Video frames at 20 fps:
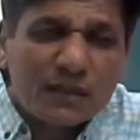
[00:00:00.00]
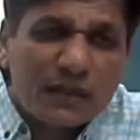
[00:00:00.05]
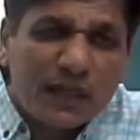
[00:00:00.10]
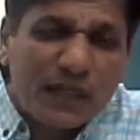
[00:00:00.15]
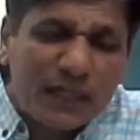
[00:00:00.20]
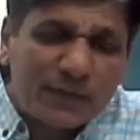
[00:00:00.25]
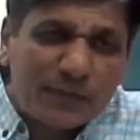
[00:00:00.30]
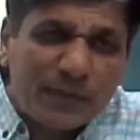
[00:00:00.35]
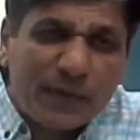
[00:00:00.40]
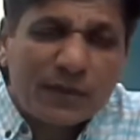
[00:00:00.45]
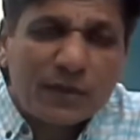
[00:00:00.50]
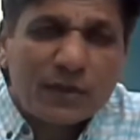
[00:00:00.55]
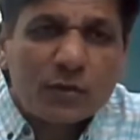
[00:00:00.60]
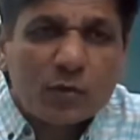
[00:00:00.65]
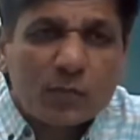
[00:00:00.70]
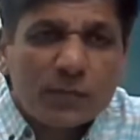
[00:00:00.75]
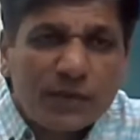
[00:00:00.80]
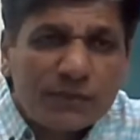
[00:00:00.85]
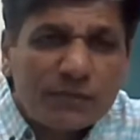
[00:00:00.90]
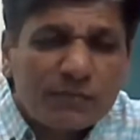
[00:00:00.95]
expected to
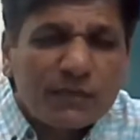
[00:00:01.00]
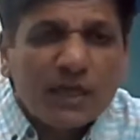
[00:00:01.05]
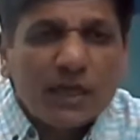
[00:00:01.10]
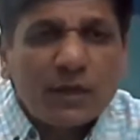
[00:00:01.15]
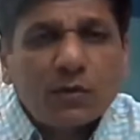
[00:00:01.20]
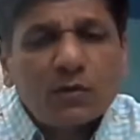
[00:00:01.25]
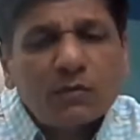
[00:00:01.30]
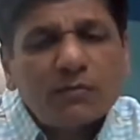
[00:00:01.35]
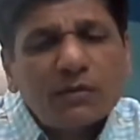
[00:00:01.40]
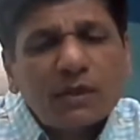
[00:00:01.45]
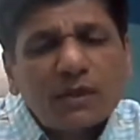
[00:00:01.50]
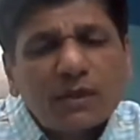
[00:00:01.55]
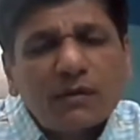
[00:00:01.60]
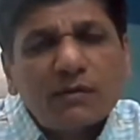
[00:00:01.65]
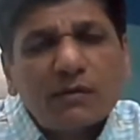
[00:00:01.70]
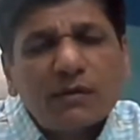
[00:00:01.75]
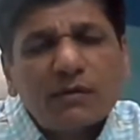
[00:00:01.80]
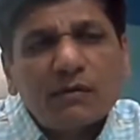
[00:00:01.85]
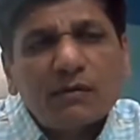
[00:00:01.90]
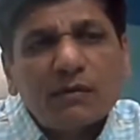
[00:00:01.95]
be,
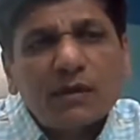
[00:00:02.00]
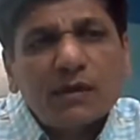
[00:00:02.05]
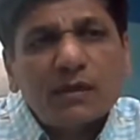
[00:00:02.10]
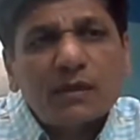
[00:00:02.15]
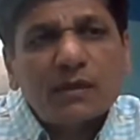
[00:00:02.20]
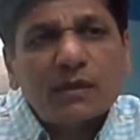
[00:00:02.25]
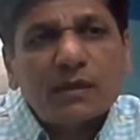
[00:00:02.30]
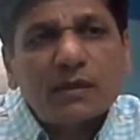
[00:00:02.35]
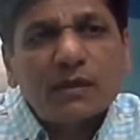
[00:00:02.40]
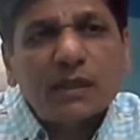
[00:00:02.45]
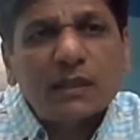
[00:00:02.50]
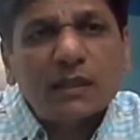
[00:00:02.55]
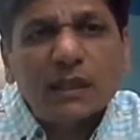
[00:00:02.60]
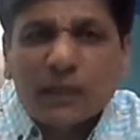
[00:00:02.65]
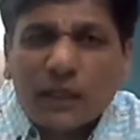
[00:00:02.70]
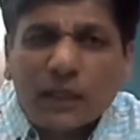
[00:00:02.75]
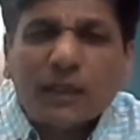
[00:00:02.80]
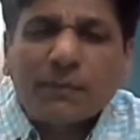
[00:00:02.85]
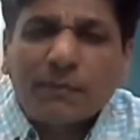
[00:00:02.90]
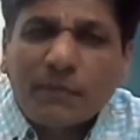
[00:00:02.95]

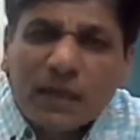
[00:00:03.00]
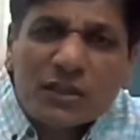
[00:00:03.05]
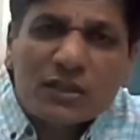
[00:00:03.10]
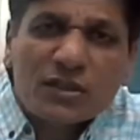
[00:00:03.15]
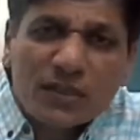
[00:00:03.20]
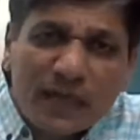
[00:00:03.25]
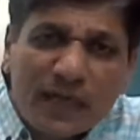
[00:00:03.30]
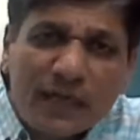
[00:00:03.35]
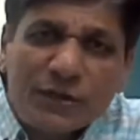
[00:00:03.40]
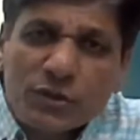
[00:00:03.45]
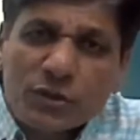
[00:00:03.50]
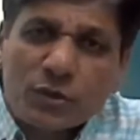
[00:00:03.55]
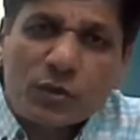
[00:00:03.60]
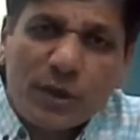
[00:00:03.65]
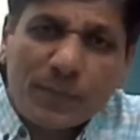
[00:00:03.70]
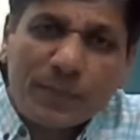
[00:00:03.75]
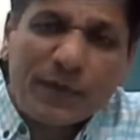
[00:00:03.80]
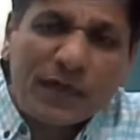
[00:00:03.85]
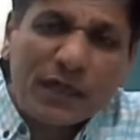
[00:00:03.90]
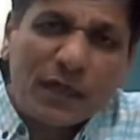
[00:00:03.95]
the numbers range,
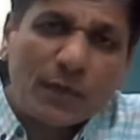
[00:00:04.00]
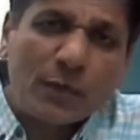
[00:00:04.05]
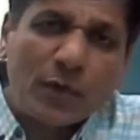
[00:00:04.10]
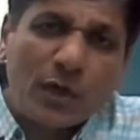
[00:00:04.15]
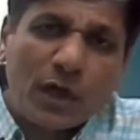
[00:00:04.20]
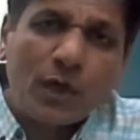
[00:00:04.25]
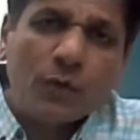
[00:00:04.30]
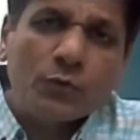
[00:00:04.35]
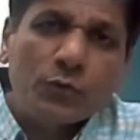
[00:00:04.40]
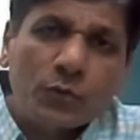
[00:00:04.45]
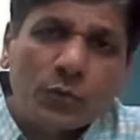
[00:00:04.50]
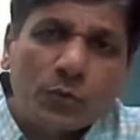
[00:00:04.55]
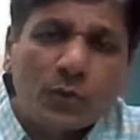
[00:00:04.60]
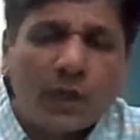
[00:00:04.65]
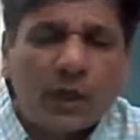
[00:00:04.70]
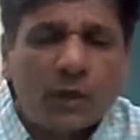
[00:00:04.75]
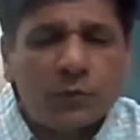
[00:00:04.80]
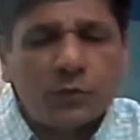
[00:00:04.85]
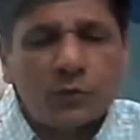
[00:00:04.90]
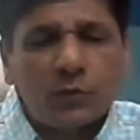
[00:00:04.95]
depending upon how
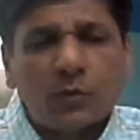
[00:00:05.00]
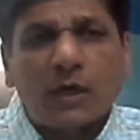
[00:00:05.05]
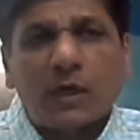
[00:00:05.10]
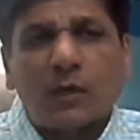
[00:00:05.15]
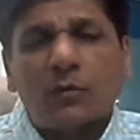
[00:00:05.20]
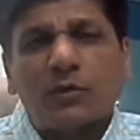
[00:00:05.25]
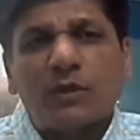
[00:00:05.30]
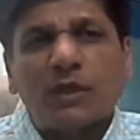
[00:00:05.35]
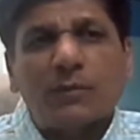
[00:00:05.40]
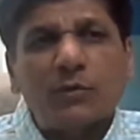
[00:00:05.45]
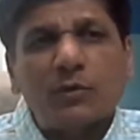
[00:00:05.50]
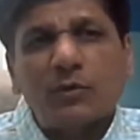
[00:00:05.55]
you count them.